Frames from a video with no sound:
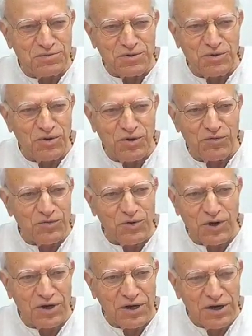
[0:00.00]
If you
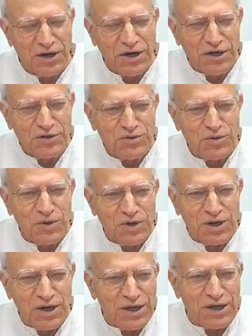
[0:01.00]
heard, so
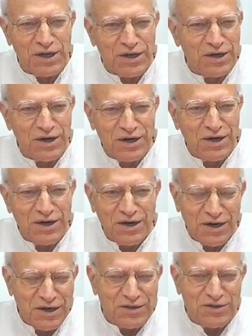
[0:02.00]
really,
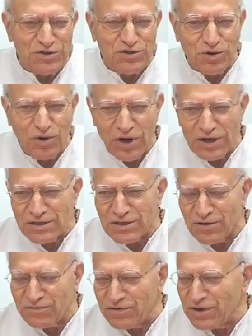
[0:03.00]
joys
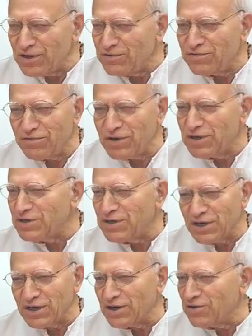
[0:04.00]
are very
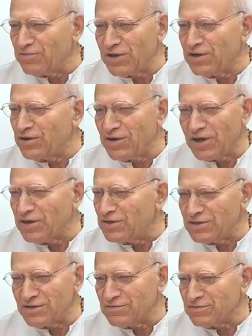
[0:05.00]
fleeting and very
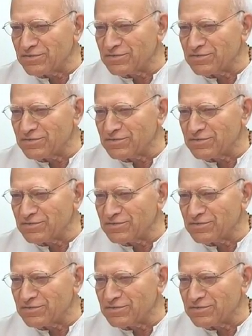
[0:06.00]
relative.